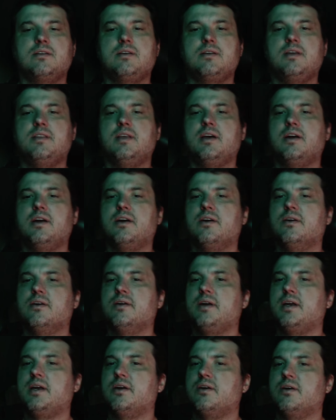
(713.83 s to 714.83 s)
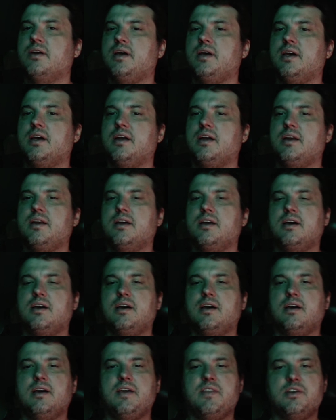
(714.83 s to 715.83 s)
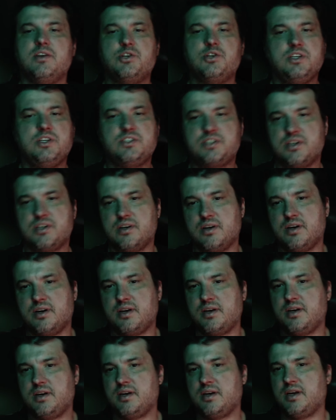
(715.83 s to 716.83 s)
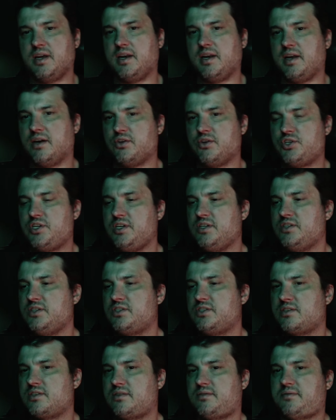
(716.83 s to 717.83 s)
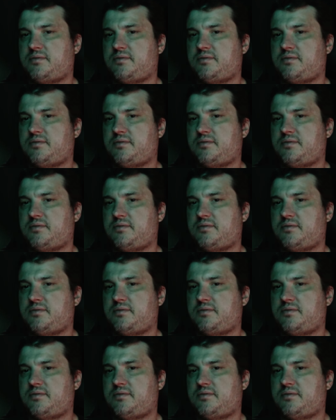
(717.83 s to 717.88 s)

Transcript: there, and then she's gone, and now she's